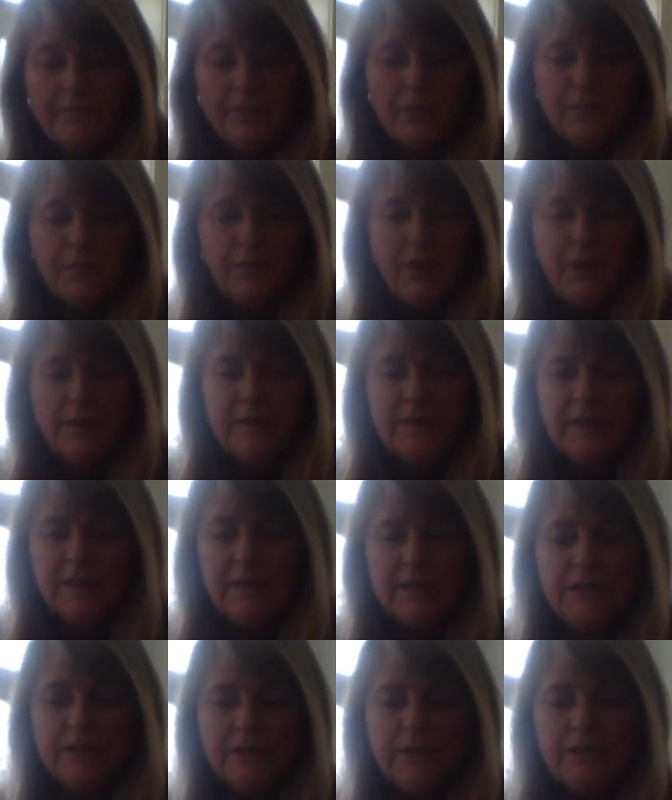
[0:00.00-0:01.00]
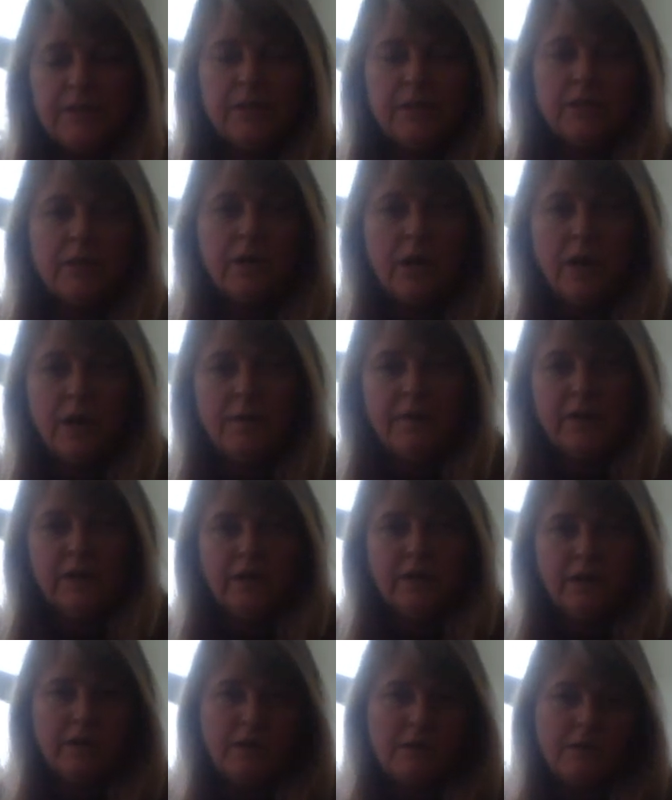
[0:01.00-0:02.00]
So we've got the yeast
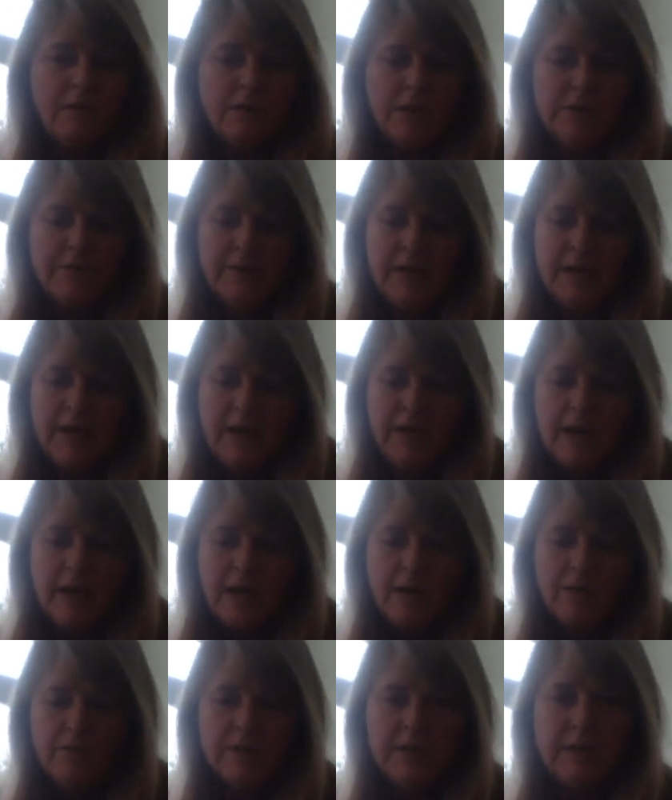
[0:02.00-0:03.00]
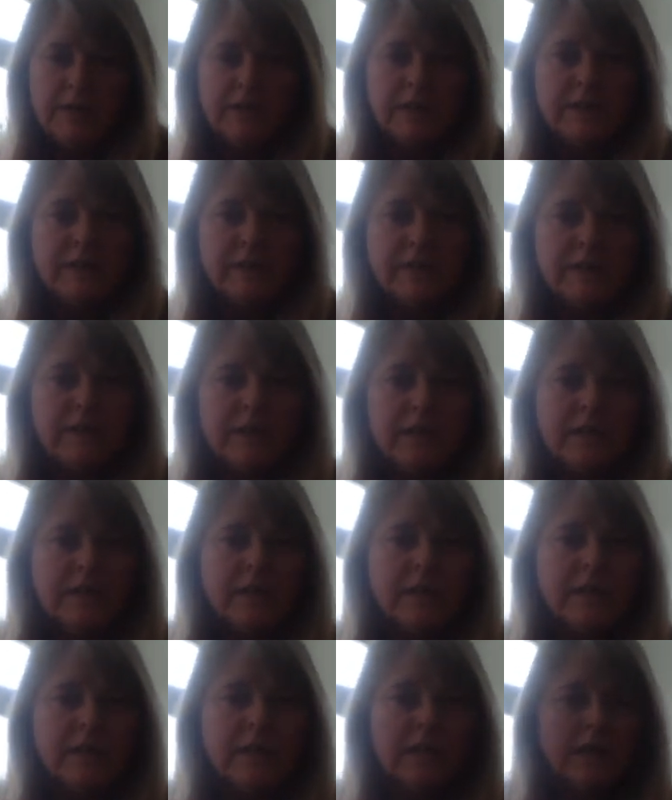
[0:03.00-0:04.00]
coming on right now, and you can
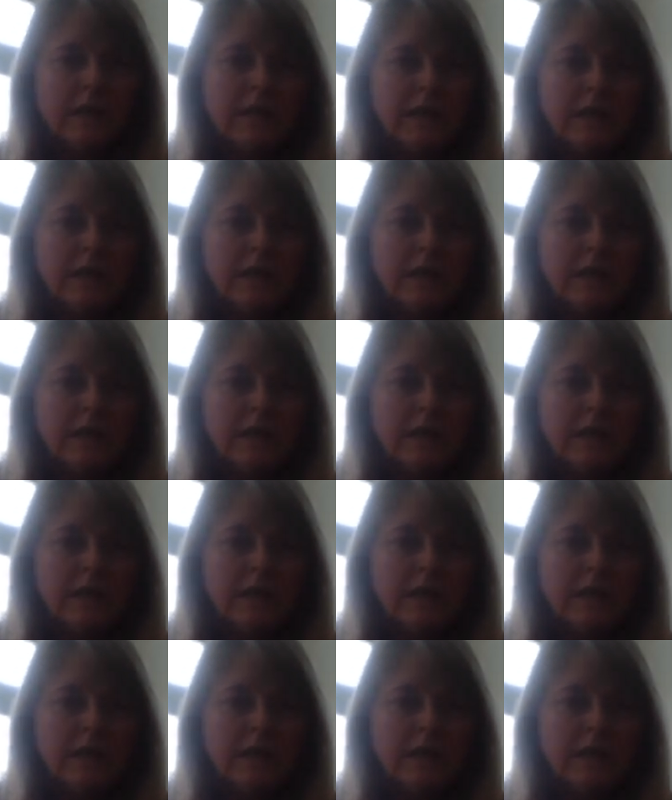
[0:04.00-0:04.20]
see